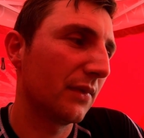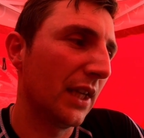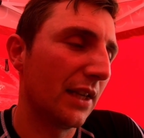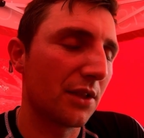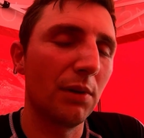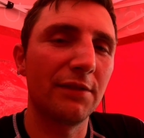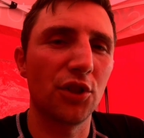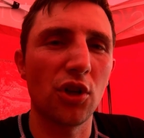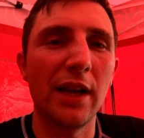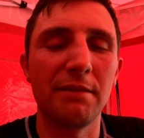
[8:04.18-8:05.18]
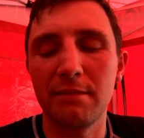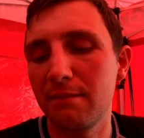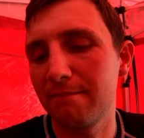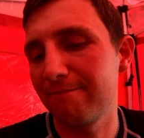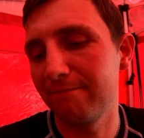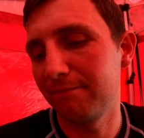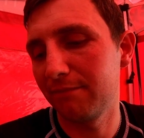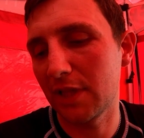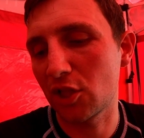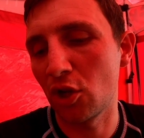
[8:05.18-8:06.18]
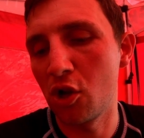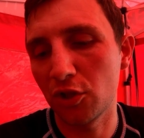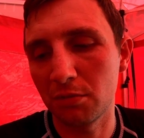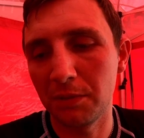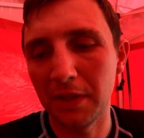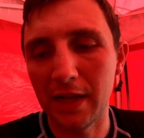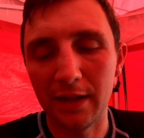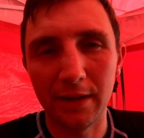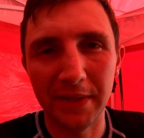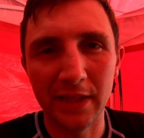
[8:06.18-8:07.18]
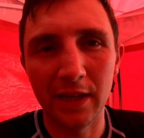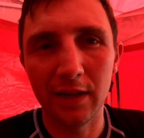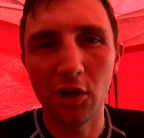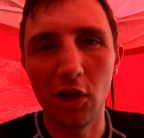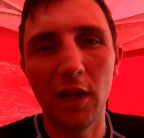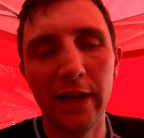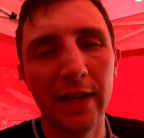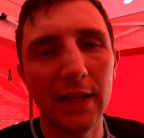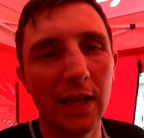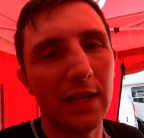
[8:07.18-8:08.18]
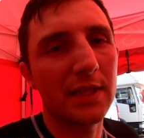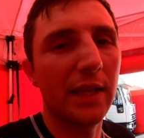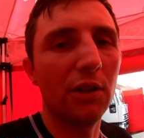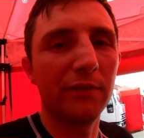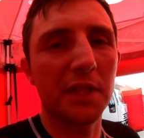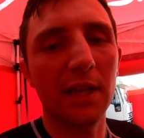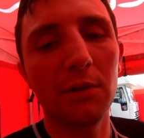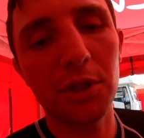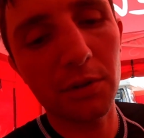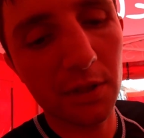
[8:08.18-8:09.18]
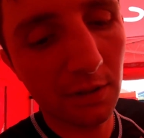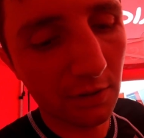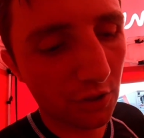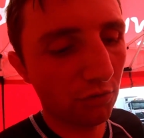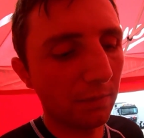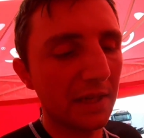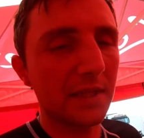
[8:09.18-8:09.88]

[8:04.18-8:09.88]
Yeah, so I have to try and sort something with that. I mean, and I said obviously I was using Scrub